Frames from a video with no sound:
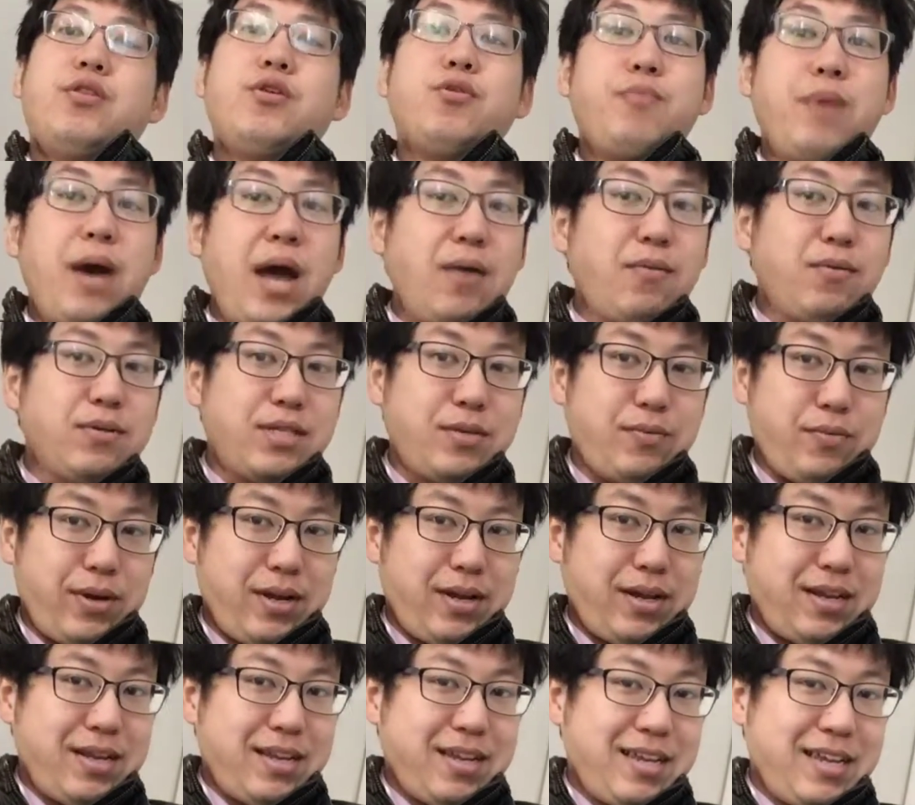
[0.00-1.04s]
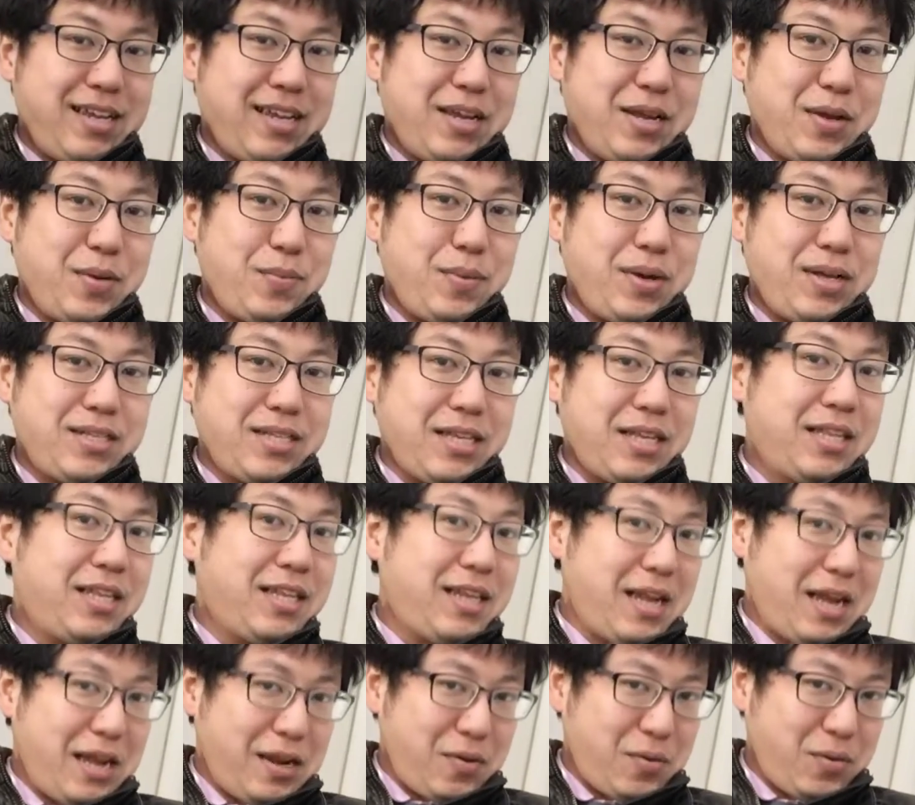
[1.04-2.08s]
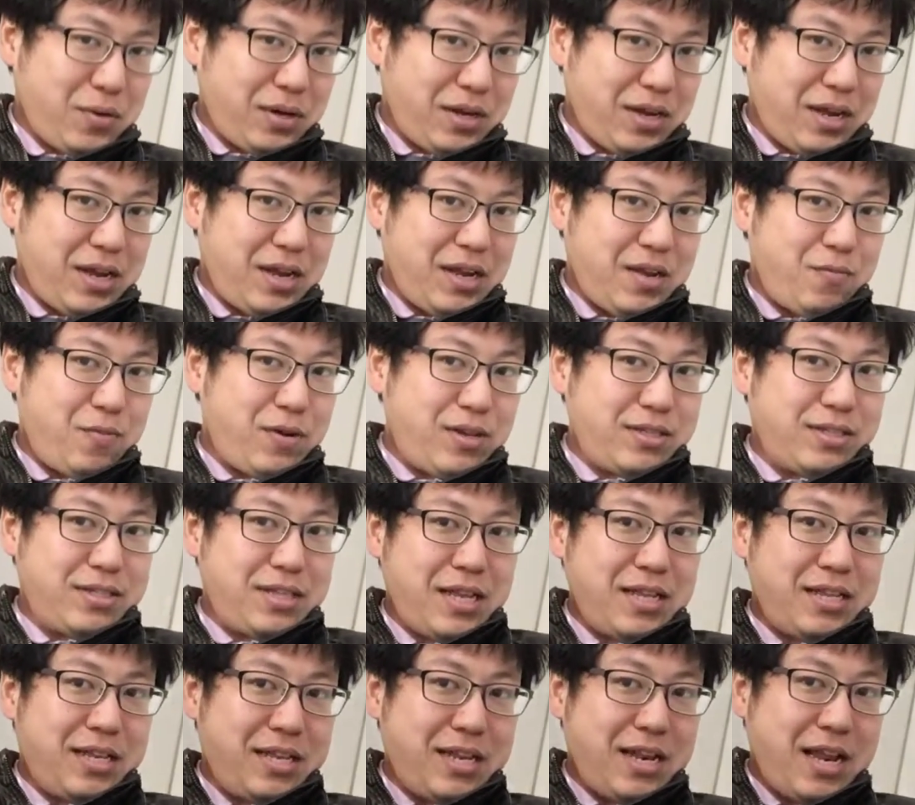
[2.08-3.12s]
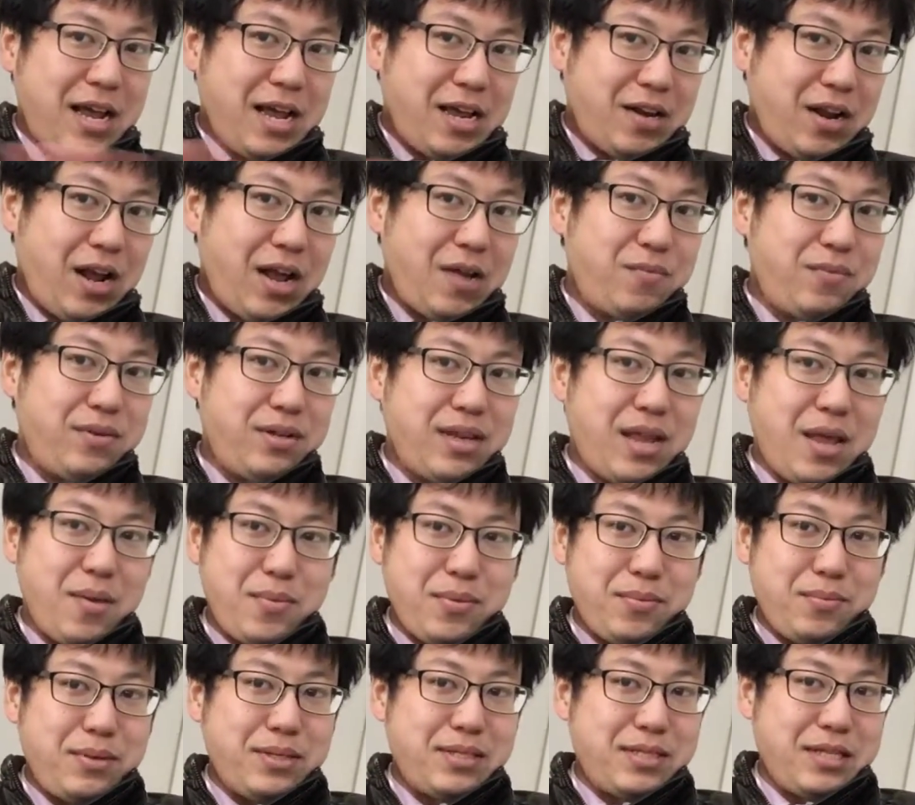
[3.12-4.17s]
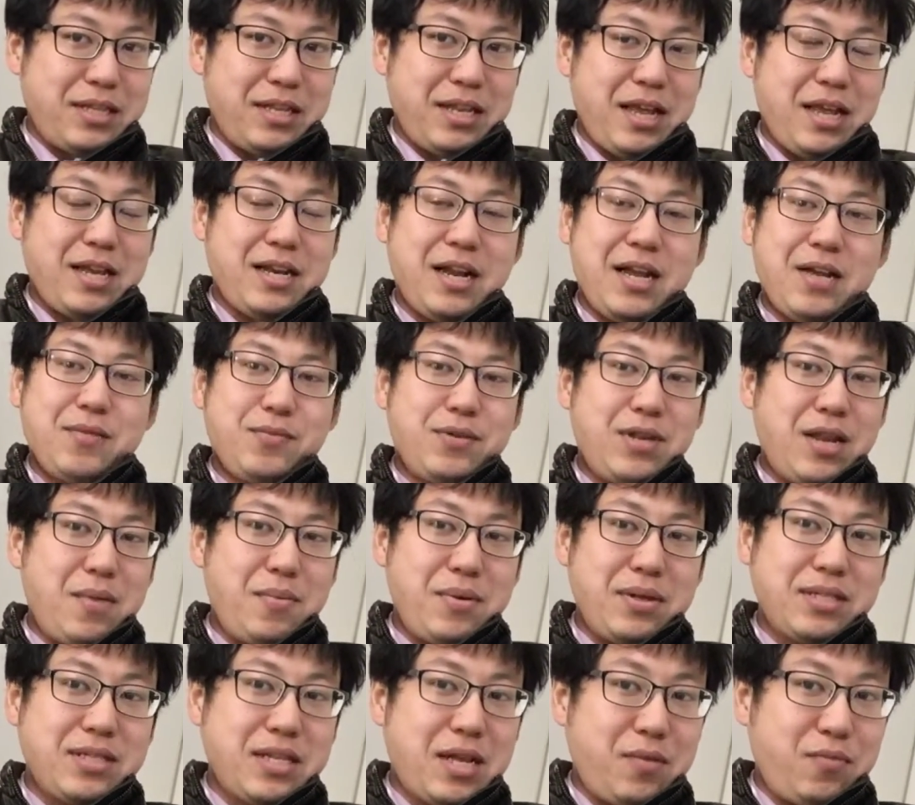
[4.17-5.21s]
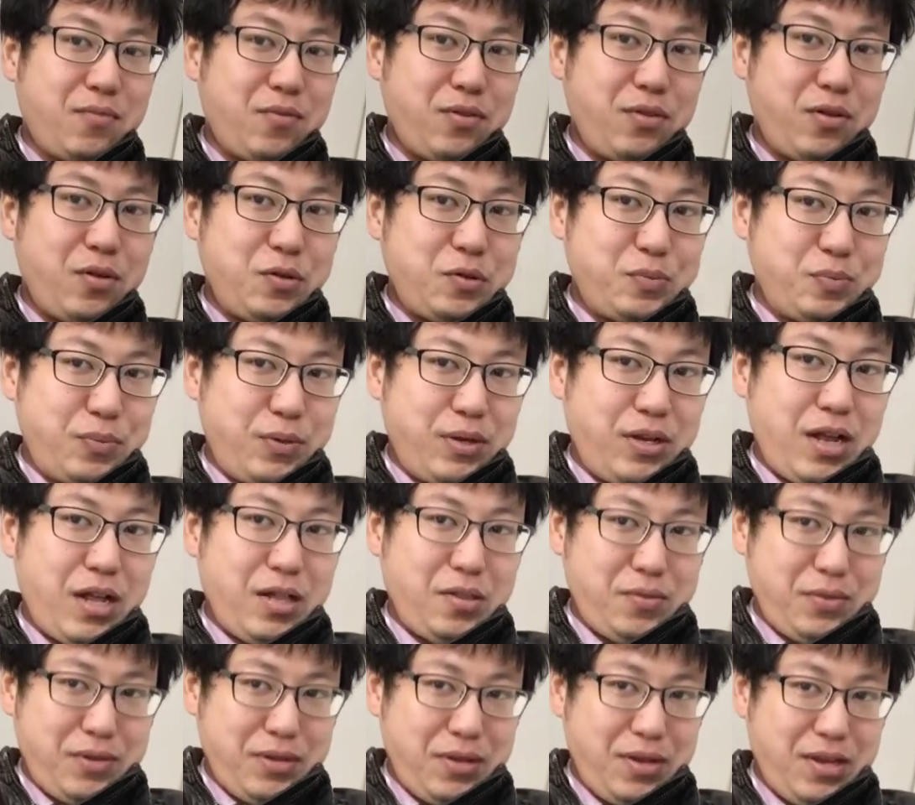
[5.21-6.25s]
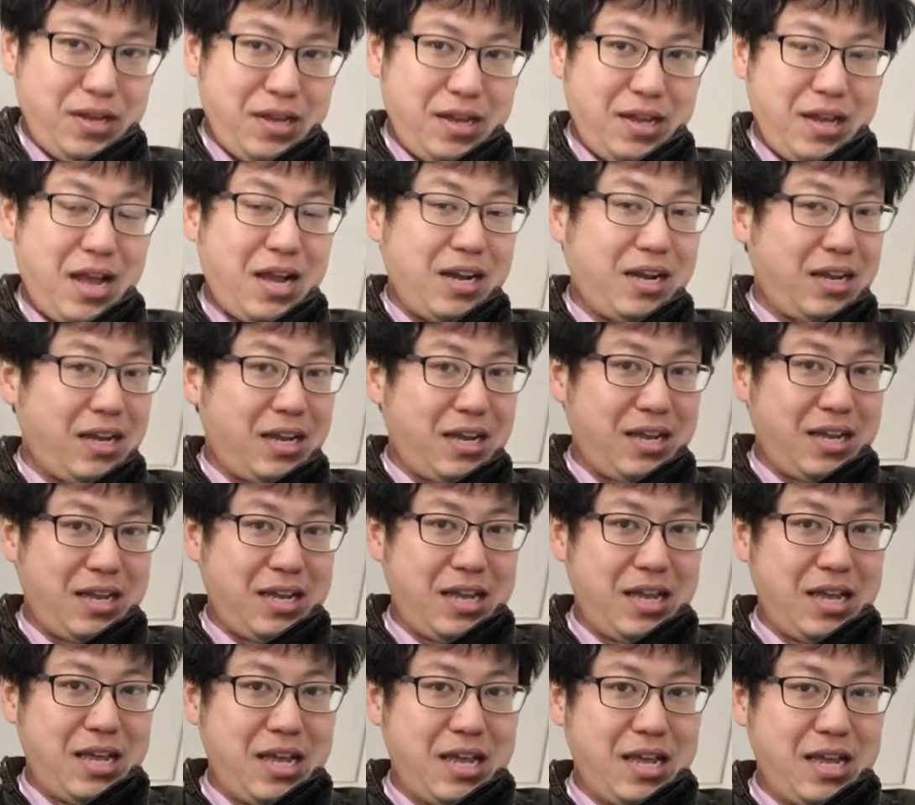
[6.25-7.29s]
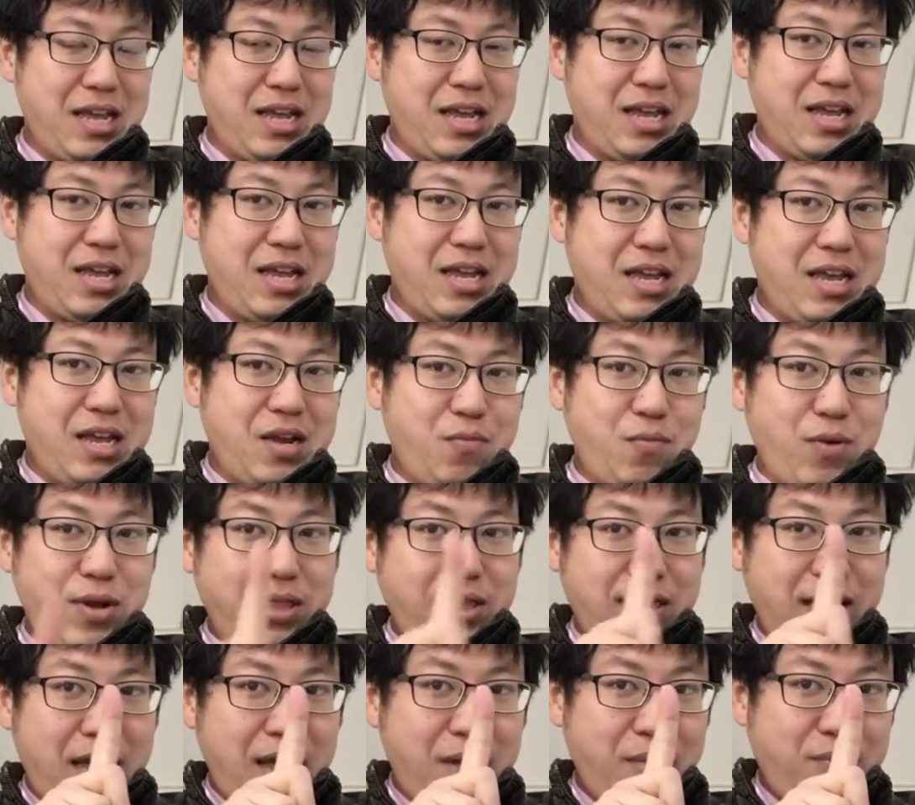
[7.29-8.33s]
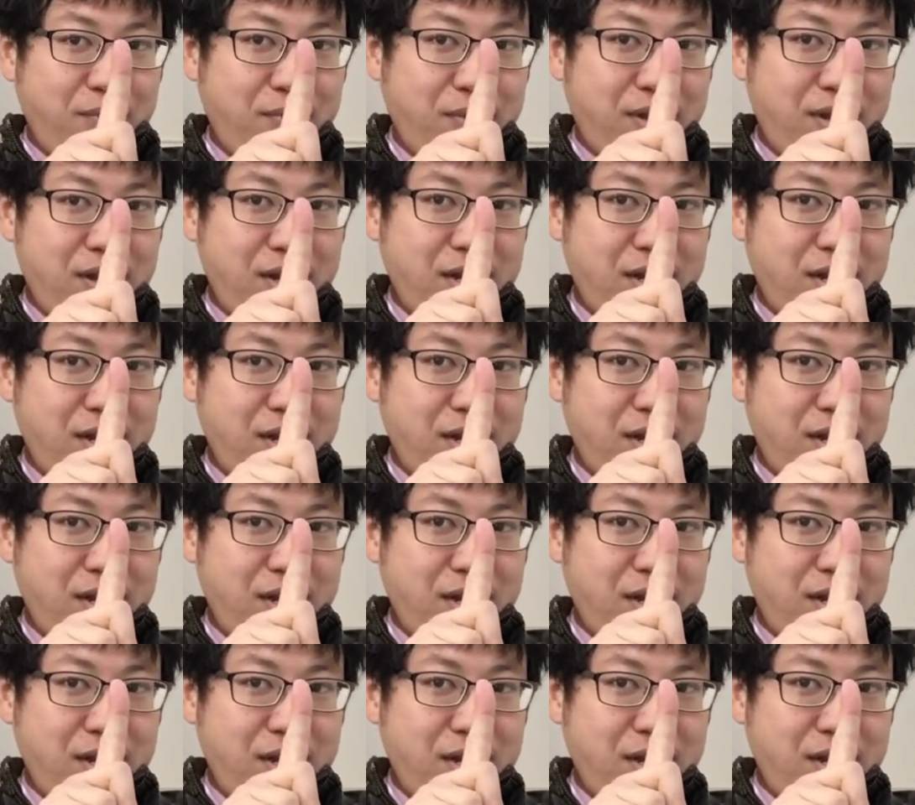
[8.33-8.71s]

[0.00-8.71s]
Dubai was a monk, but they denied, okay? Once they denied, I will never visit there and I will never serve for those countries again. One time.